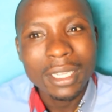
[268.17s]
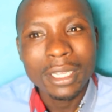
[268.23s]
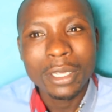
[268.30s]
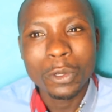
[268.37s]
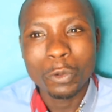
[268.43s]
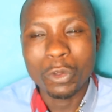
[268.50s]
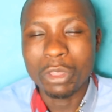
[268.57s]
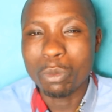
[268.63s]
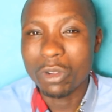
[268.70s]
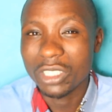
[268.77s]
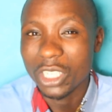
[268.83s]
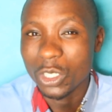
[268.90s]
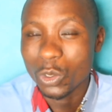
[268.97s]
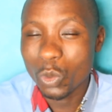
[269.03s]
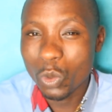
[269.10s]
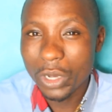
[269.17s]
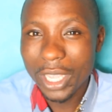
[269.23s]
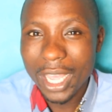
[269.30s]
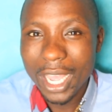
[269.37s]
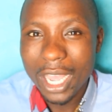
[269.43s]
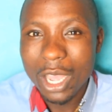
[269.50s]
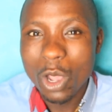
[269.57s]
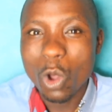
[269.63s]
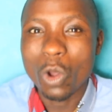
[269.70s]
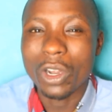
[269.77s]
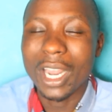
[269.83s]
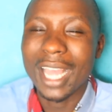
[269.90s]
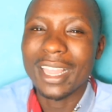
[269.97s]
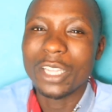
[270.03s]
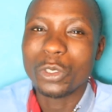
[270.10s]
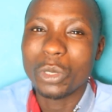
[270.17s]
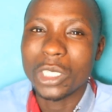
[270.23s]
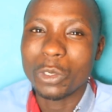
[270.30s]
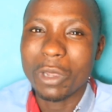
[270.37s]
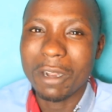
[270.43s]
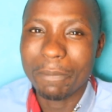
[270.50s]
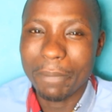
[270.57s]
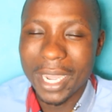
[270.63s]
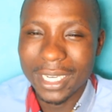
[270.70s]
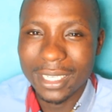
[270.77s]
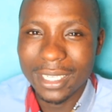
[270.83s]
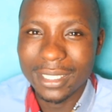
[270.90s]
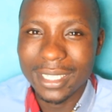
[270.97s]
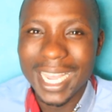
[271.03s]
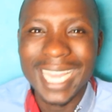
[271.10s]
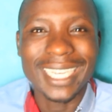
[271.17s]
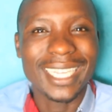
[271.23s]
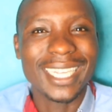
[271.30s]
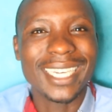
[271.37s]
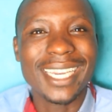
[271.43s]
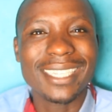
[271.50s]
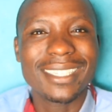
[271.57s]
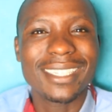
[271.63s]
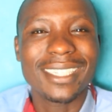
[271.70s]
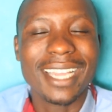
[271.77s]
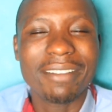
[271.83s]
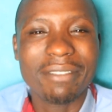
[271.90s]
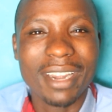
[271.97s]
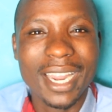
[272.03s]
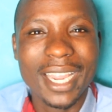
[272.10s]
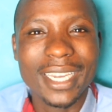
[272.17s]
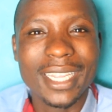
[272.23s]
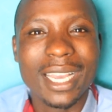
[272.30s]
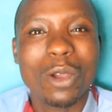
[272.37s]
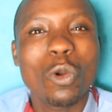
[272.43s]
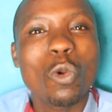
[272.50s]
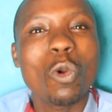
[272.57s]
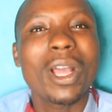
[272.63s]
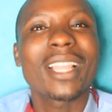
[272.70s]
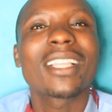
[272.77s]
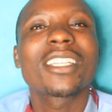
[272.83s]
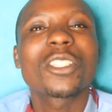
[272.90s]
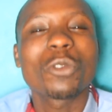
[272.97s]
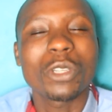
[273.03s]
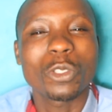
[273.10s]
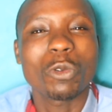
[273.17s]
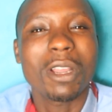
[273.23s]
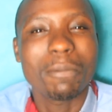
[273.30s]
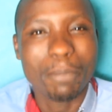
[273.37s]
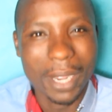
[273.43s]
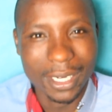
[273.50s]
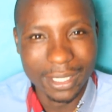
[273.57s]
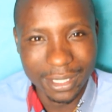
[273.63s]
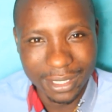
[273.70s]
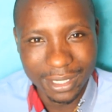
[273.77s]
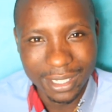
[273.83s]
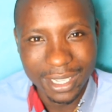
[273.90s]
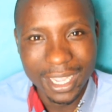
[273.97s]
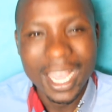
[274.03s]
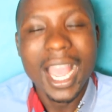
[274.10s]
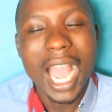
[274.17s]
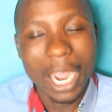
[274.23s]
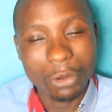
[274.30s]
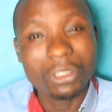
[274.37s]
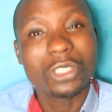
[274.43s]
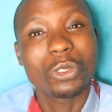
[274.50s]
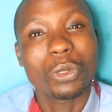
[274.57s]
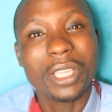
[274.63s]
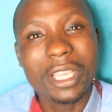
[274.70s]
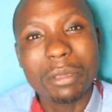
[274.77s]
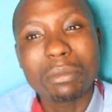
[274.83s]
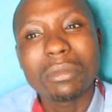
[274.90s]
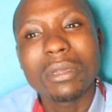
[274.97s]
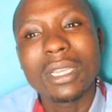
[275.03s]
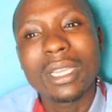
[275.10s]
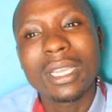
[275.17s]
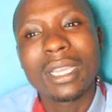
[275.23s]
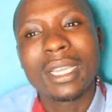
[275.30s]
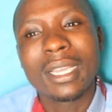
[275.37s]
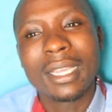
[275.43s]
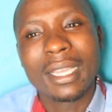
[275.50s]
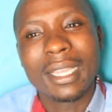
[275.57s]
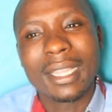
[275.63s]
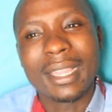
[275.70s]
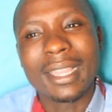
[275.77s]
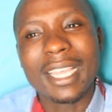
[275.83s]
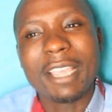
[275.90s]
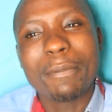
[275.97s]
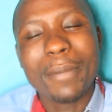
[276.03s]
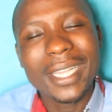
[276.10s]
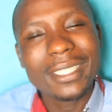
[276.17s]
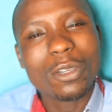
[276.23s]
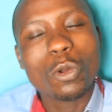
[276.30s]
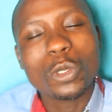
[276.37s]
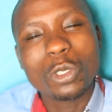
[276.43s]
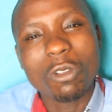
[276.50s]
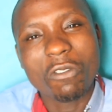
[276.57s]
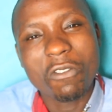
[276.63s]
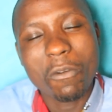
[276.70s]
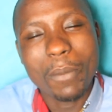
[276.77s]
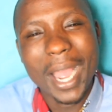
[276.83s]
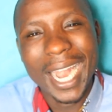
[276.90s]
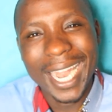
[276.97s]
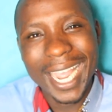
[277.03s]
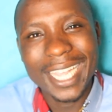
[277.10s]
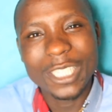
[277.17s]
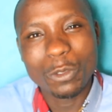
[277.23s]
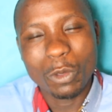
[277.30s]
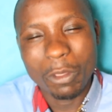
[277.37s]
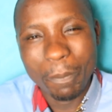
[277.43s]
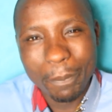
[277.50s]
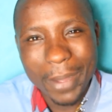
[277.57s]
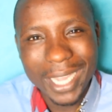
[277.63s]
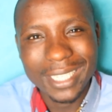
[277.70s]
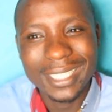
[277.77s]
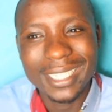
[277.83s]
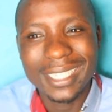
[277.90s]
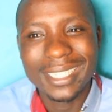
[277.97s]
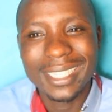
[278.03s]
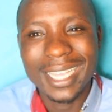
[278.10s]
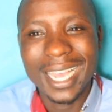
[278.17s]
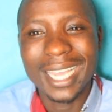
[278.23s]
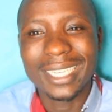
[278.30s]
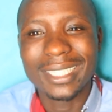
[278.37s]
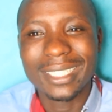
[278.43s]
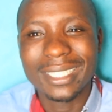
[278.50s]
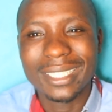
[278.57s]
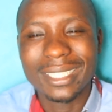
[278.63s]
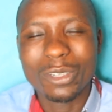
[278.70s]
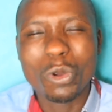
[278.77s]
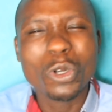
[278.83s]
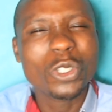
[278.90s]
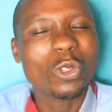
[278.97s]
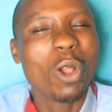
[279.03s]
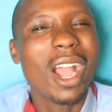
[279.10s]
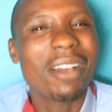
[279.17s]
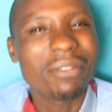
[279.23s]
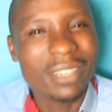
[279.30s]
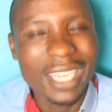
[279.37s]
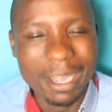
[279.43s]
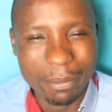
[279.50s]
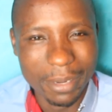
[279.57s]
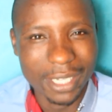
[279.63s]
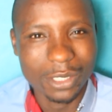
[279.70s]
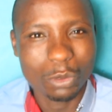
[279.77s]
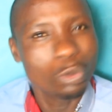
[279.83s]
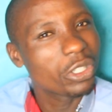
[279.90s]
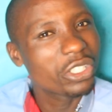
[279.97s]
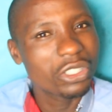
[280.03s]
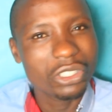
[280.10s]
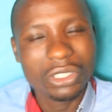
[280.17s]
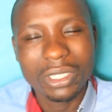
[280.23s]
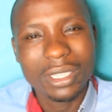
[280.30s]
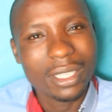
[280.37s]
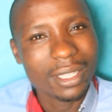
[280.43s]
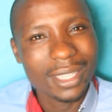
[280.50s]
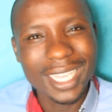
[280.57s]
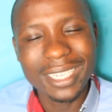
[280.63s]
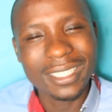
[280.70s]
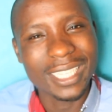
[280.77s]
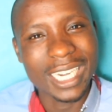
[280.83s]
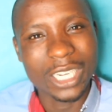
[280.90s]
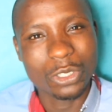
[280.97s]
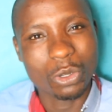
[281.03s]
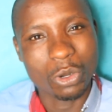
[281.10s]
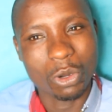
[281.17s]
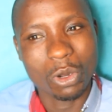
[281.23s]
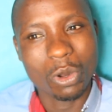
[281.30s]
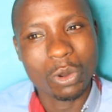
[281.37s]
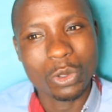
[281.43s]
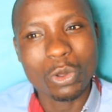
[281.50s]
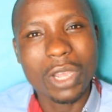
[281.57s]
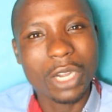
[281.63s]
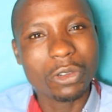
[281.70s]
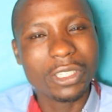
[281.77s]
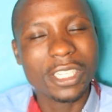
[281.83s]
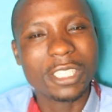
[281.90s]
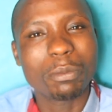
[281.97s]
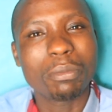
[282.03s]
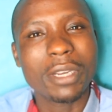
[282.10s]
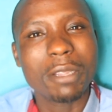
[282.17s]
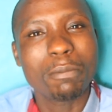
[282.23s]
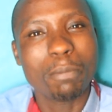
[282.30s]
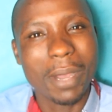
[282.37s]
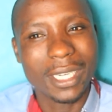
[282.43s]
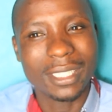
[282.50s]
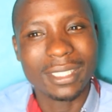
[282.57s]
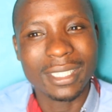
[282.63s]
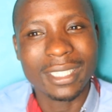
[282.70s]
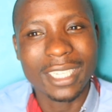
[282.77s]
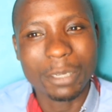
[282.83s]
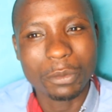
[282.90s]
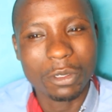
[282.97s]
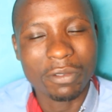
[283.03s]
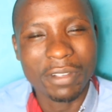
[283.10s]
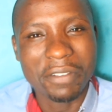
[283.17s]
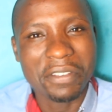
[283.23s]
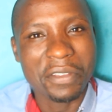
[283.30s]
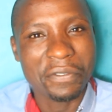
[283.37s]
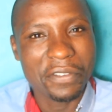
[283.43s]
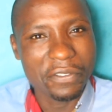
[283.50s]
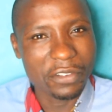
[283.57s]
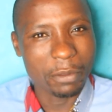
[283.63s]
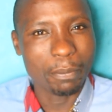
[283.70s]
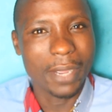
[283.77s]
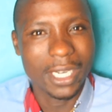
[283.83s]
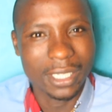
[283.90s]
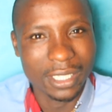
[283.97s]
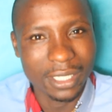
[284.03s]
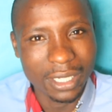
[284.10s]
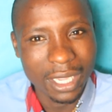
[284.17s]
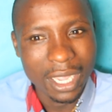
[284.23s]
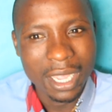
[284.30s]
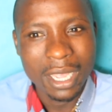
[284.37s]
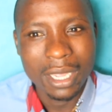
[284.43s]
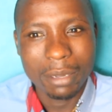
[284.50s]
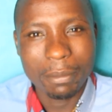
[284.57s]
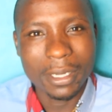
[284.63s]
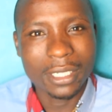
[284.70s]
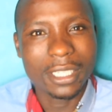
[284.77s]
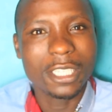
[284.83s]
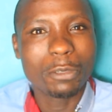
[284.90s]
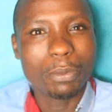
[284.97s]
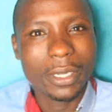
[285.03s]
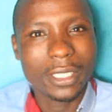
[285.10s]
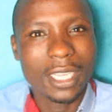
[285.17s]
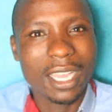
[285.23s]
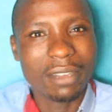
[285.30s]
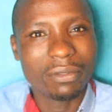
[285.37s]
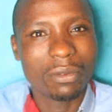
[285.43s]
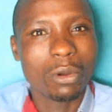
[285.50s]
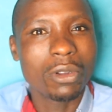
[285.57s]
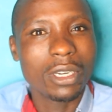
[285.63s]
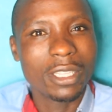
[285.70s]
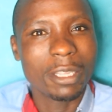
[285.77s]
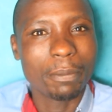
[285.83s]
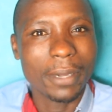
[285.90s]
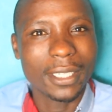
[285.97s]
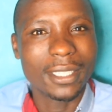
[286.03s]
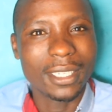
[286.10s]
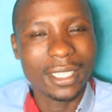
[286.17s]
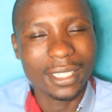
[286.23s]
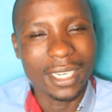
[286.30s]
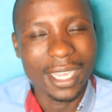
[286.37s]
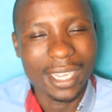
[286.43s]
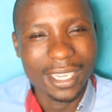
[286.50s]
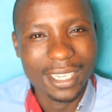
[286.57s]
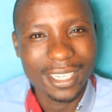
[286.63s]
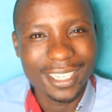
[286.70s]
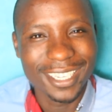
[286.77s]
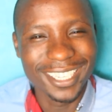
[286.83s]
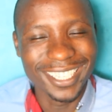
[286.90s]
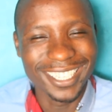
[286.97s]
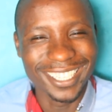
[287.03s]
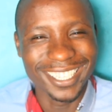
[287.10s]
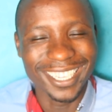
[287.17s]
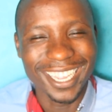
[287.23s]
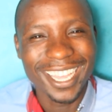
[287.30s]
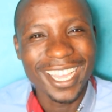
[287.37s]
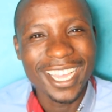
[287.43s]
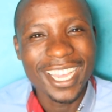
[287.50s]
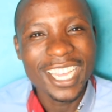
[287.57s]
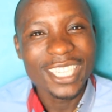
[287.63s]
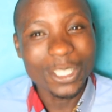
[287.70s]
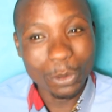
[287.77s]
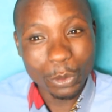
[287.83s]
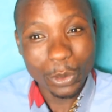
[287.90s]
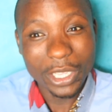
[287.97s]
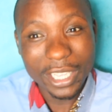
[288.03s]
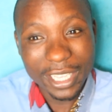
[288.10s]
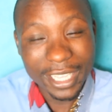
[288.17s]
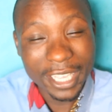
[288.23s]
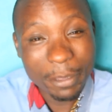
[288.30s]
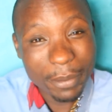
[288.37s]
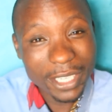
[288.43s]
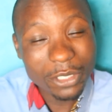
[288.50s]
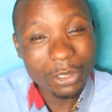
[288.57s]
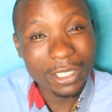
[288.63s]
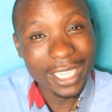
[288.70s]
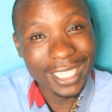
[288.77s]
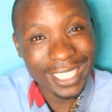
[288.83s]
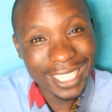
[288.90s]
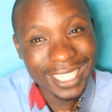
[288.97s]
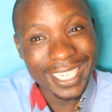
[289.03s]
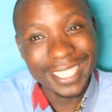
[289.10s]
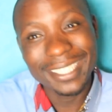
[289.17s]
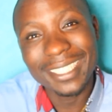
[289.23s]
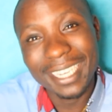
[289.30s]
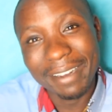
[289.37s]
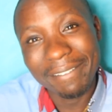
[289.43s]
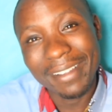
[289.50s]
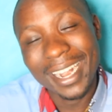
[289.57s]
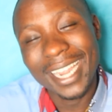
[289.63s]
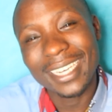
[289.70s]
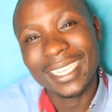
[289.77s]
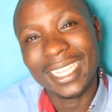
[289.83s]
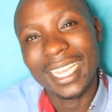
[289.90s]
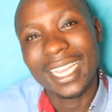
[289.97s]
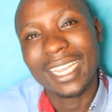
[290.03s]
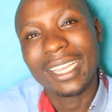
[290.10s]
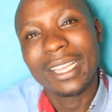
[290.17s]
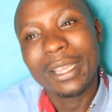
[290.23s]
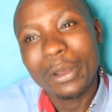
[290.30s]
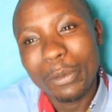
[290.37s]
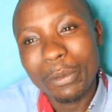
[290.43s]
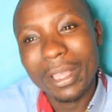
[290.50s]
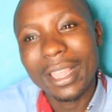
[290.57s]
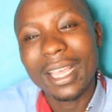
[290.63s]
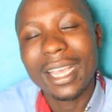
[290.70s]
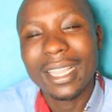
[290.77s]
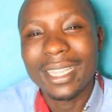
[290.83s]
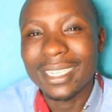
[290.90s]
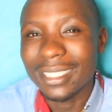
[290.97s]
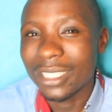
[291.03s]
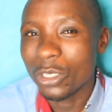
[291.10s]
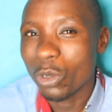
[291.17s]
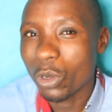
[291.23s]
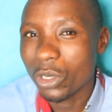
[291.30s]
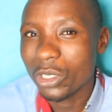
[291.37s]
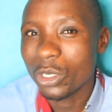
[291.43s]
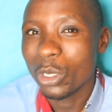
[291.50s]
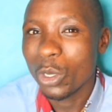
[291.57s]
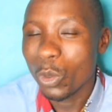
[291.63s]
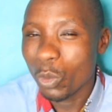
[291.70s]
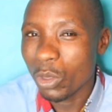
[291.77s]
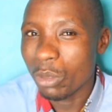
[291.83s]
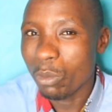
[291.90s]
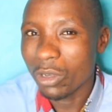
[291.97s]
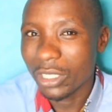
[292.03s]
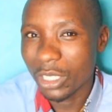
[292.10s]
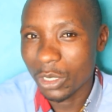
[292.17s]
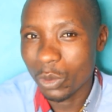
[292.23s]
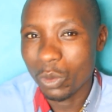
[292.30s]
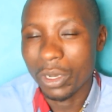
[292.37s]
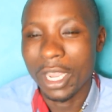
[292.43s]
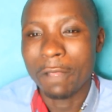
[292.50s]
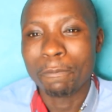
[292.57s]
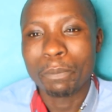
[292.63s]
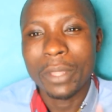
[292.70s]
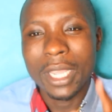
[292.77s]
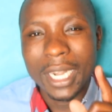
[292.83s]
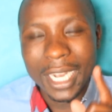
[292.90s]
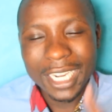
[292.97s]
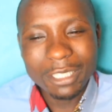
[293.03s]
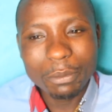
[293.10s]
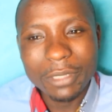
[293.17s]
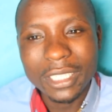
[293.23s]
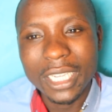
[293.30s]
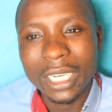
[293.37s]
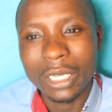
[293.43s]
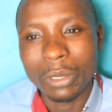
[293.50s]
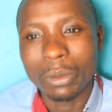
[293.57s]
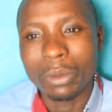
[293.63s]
with Moses Kuria or other 21 parties, and he doesn't have an idea who are these 21 parties. According to him, they must also form alliance with parties that also have numbers, which that is the natural law. You cannot just bring parties in terms of having 50 parties, but each party have only the party leader. So he mentioned that he doesn't have an idea whether there is talks with Moses Kuria. Let me tell you,